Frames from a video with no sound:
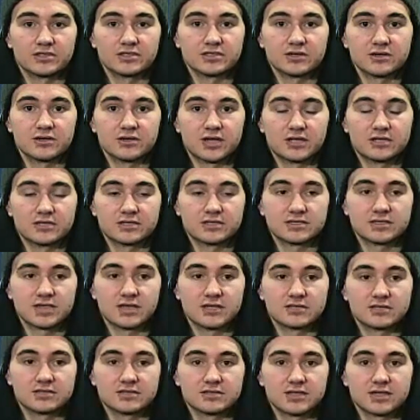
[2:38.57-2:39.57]
so
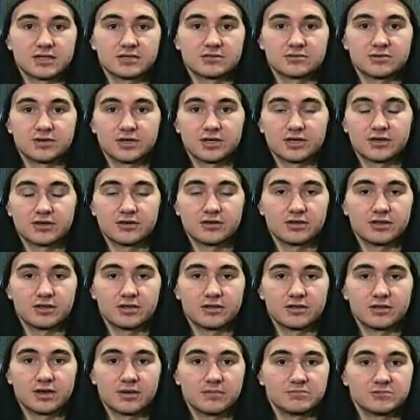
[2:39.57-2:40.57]
that's really good,
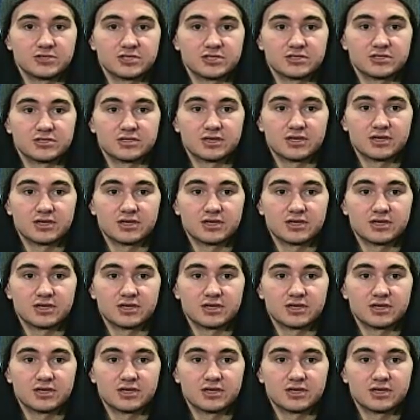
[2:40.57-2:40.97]
and I'm just